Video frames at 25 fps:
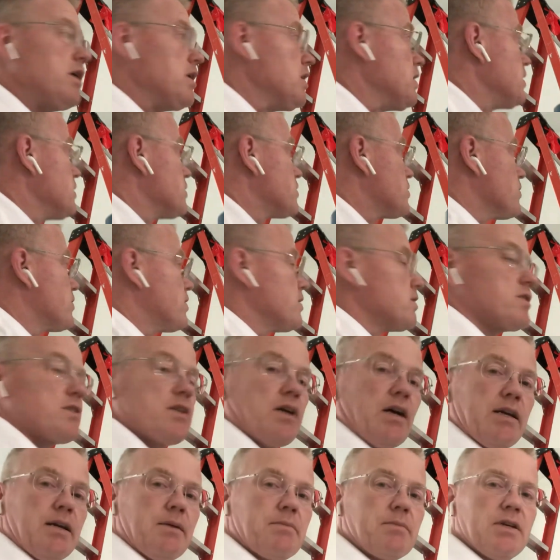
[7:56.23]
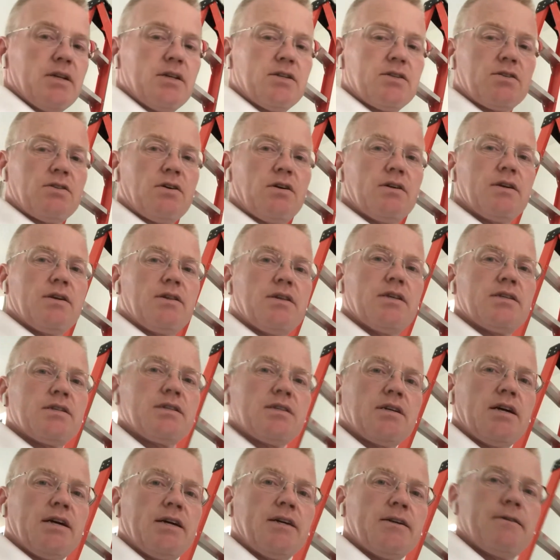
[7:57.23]
So this side, I'm going to start on this
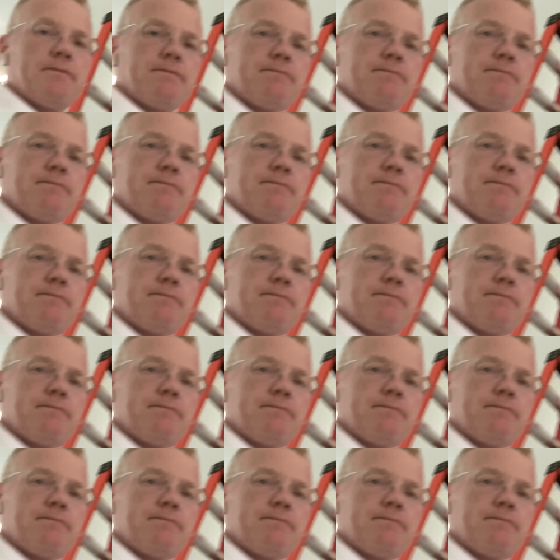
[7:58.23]
side.